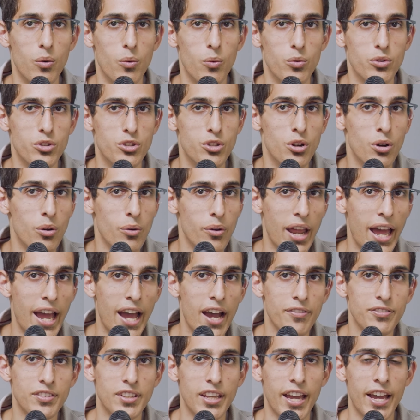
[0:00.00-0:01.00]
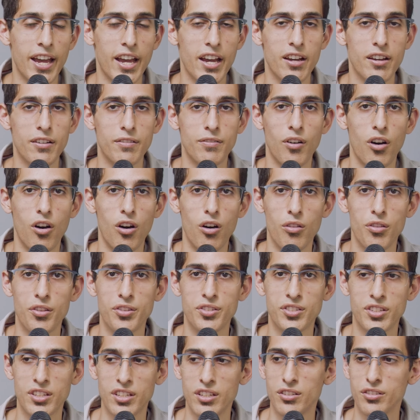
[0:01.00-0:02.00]
You don't have to have all the
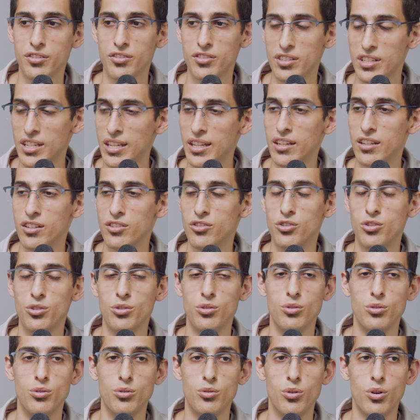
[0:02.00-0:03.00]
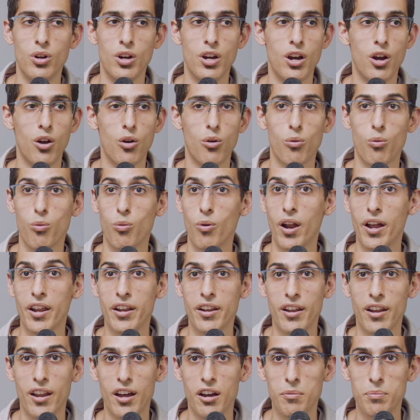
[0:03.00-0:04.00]
skills needed to
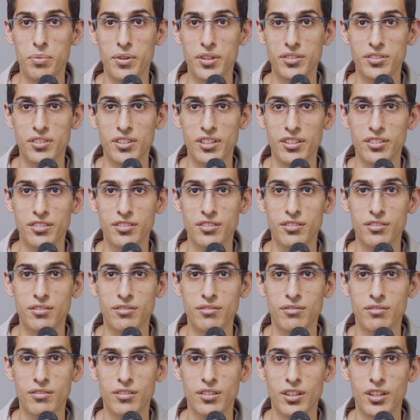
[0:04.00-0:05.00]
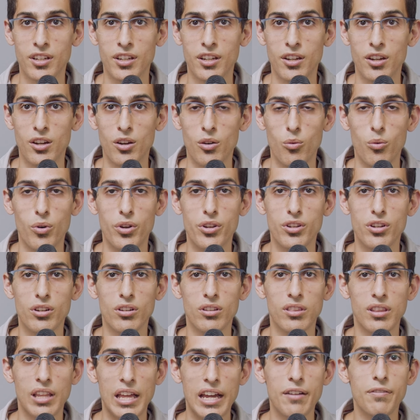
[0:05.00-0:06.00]
run a business. When you're
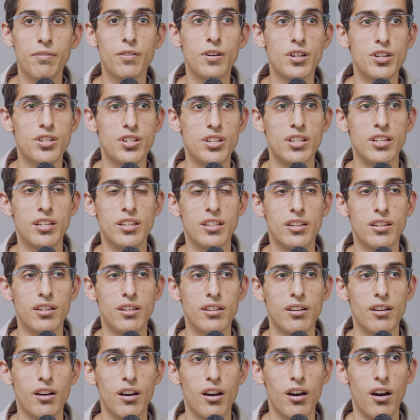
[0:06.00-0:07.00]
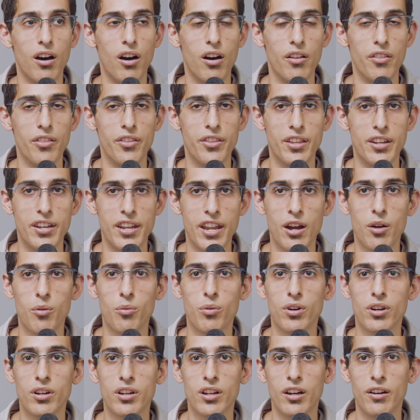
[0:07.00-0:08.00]
leveraging the
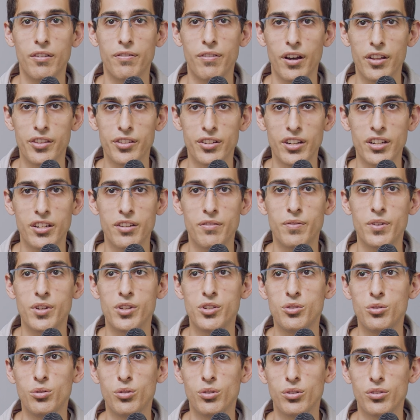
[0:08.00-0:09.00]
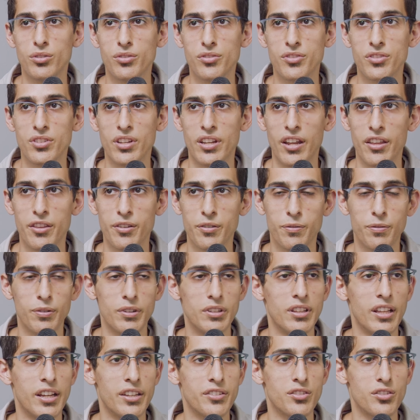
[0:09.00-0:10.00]
network of other individuals and other
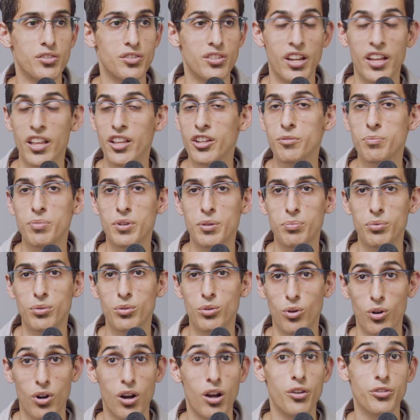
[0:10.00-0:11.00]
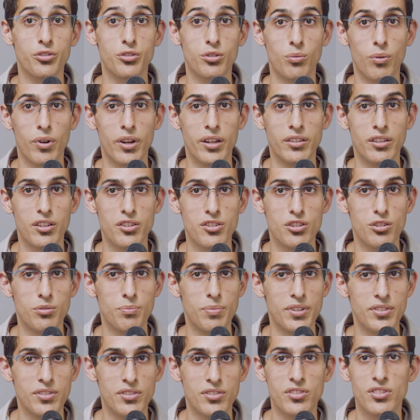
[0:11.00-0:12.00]
freelancers and other people who are also running digital
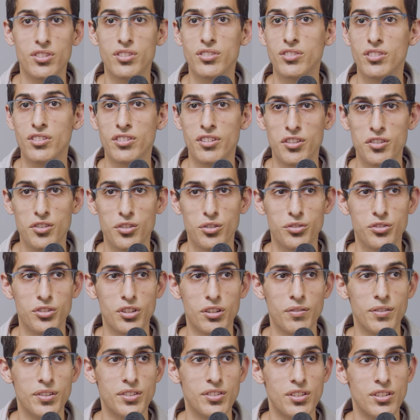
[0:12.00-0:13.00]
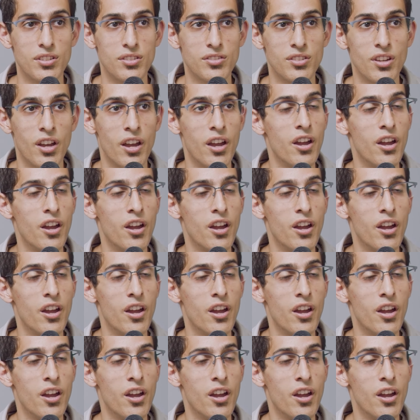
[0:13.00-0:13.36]
businesses and digital services,